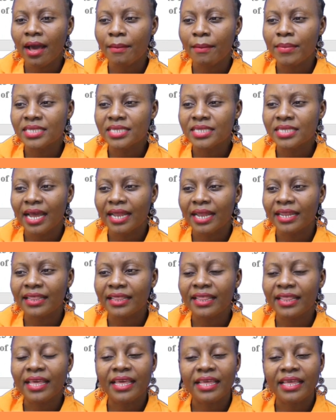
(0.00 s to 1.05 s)

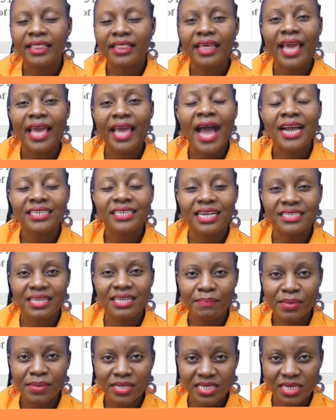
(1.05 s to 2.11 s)
basically they act as a
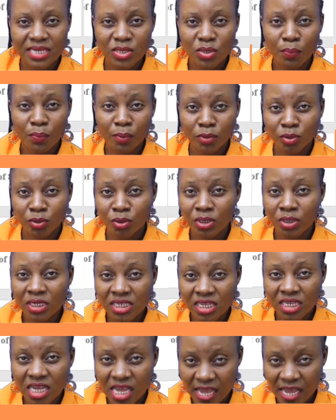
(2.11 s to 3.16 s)
business
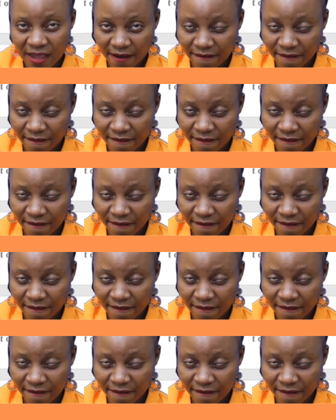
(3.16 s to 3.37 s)
opportunity